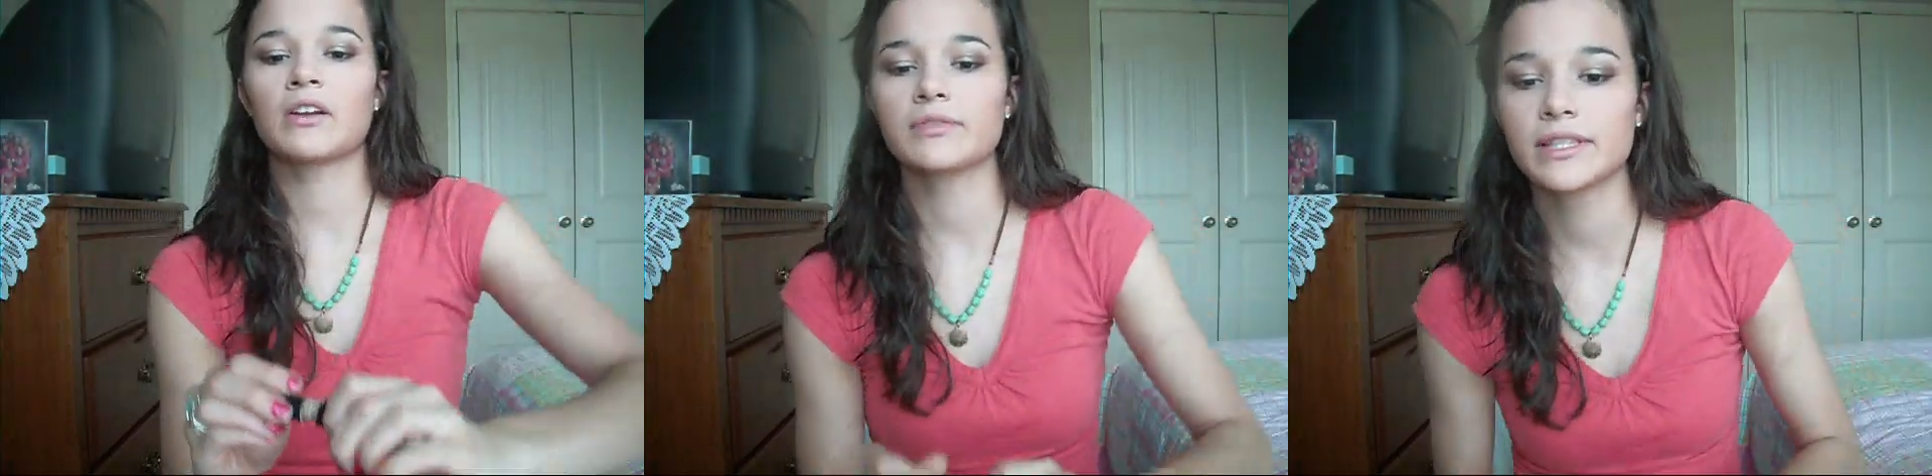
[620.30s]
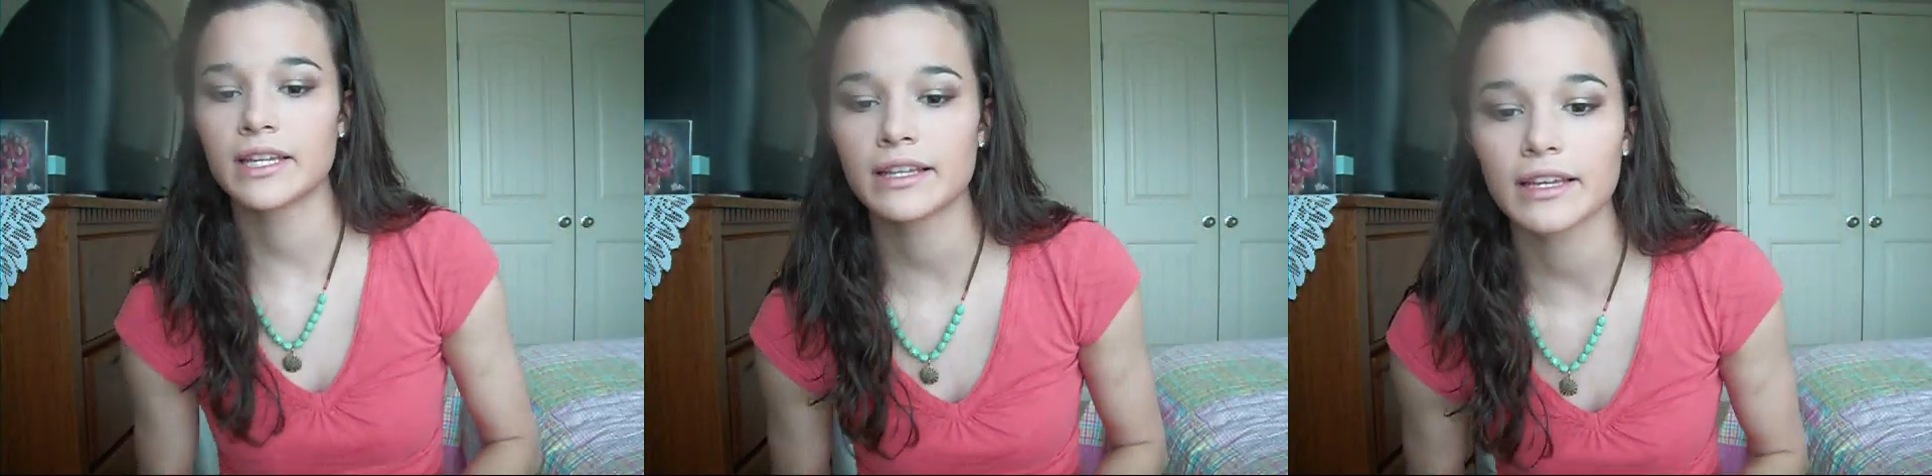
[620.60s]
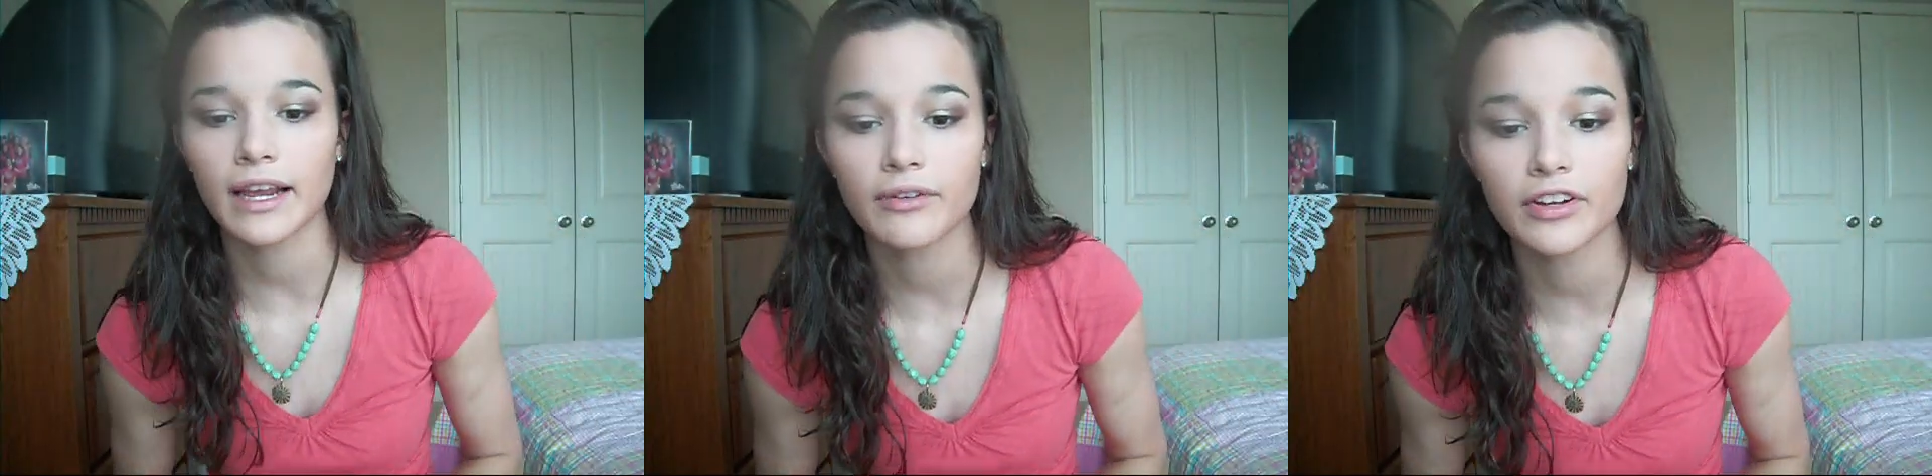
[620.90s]
I don't see
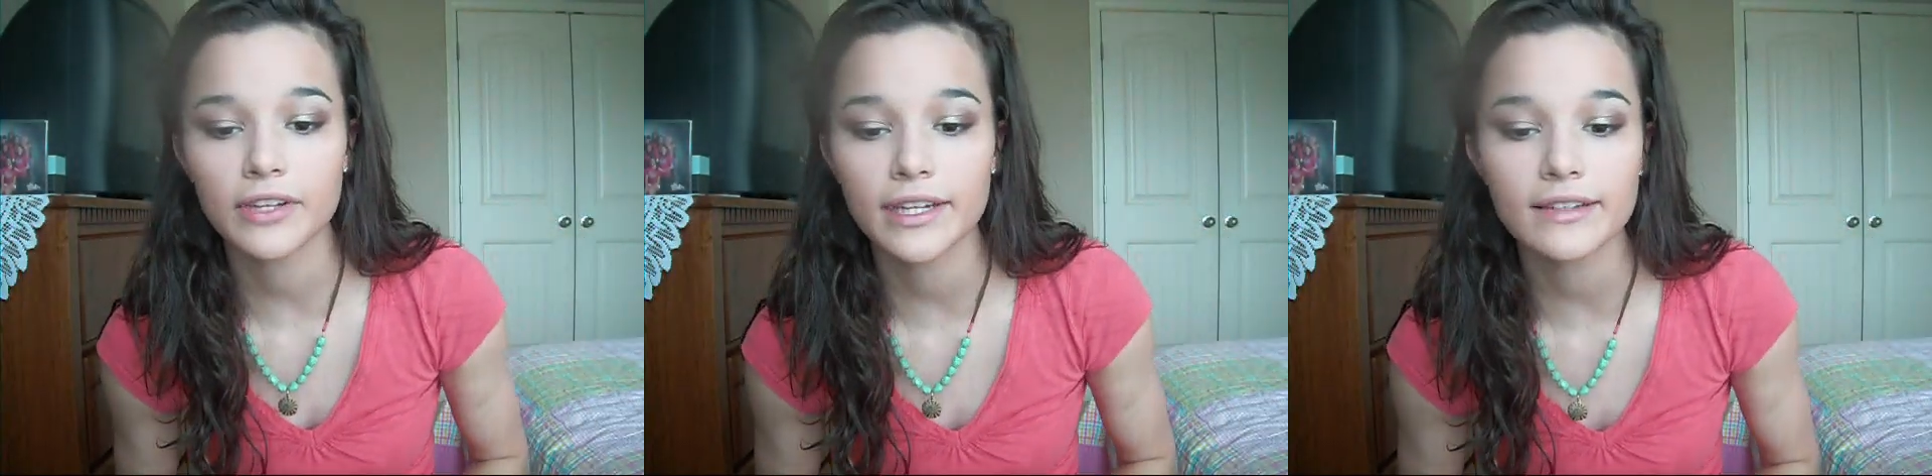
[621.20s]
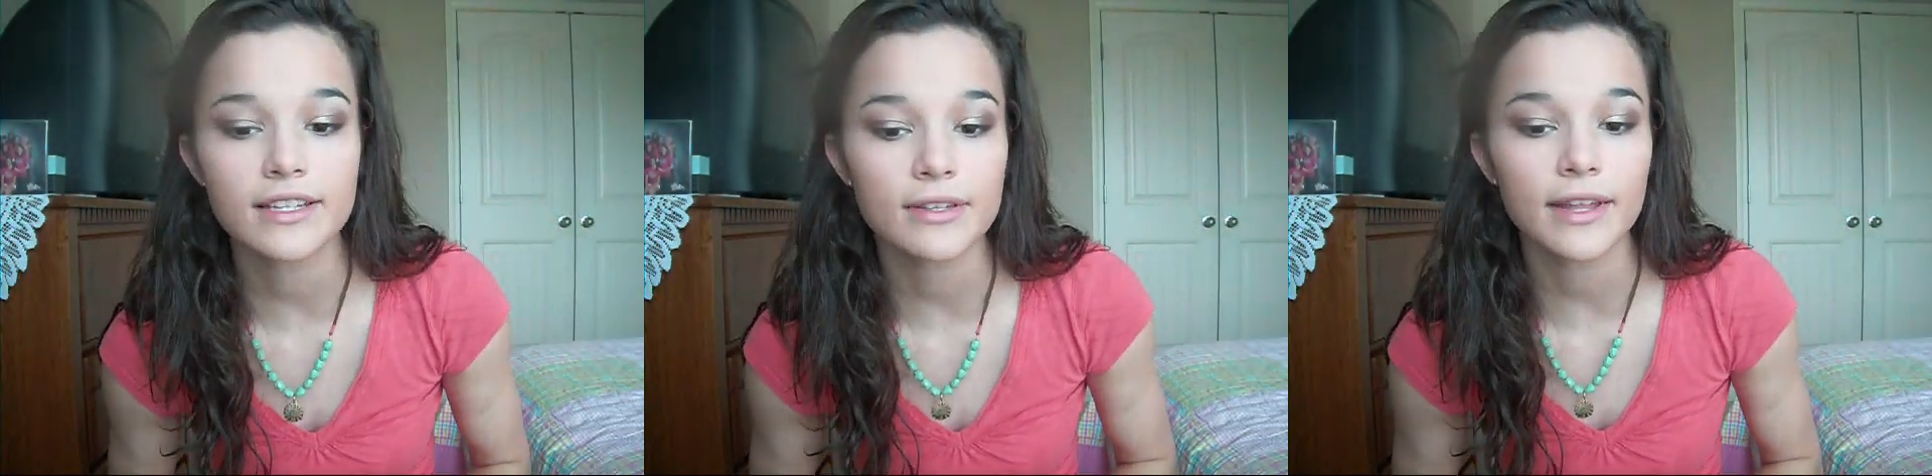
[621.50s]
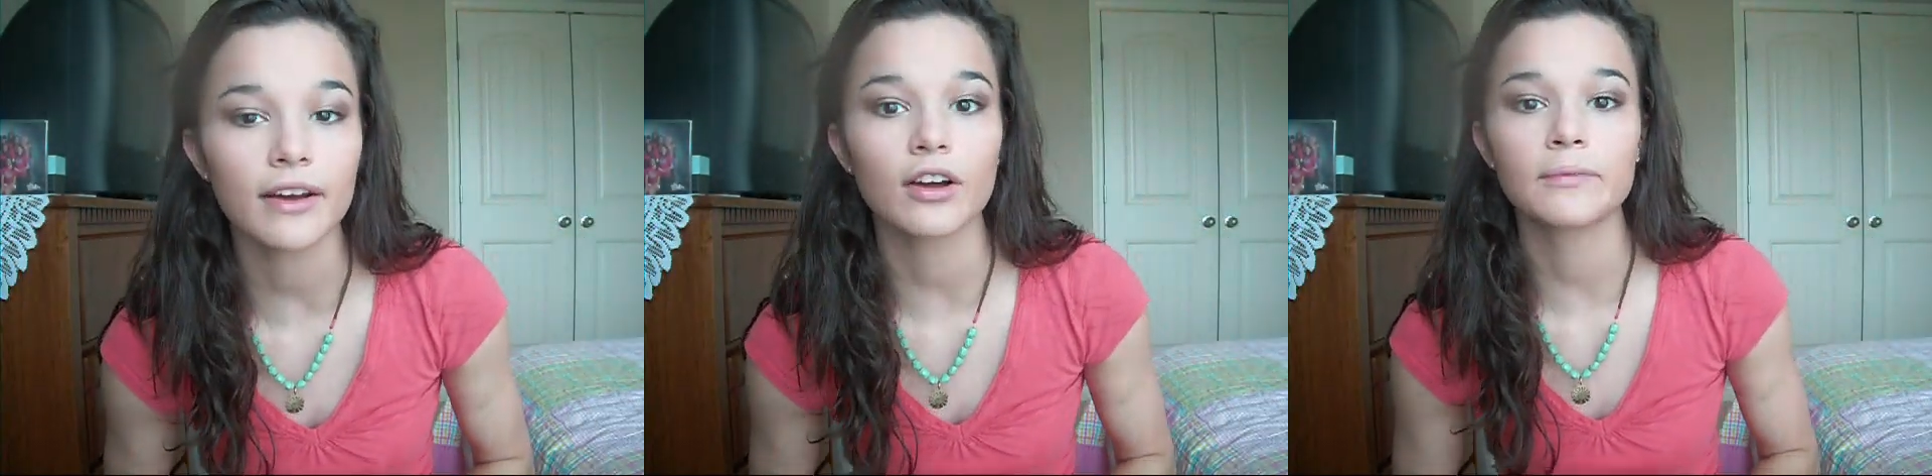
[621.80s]
anything I really need to do
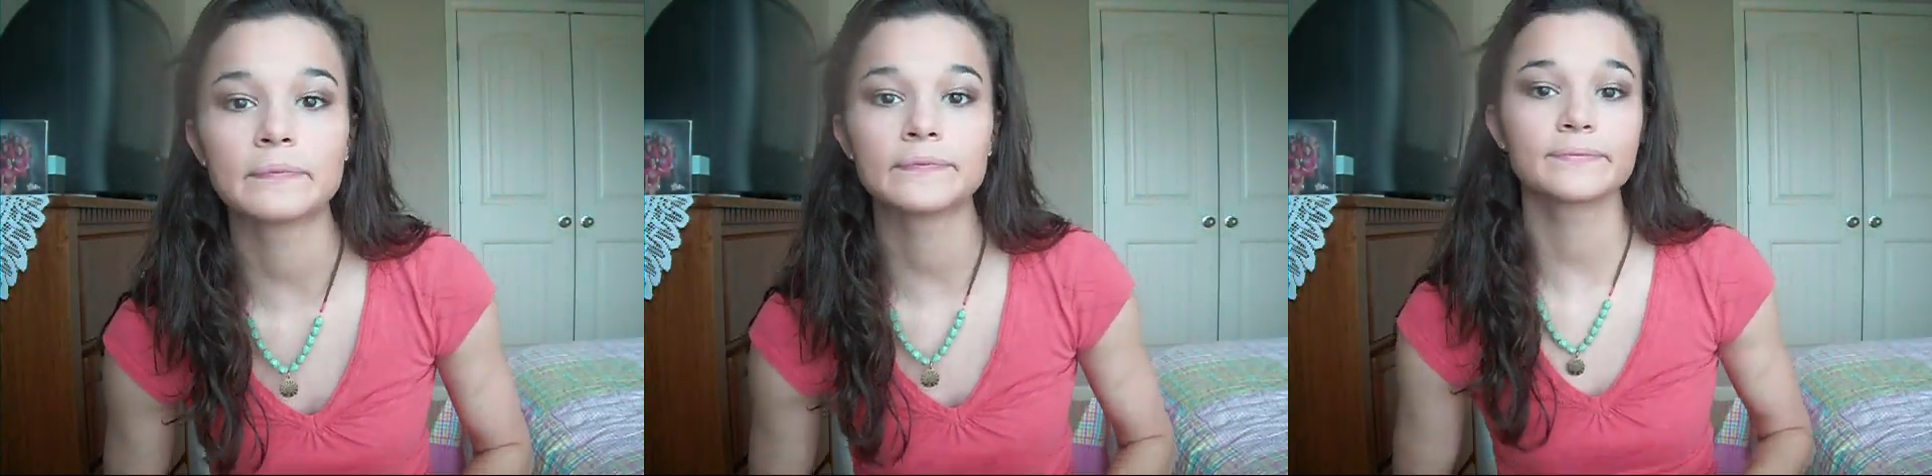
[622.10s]
that on.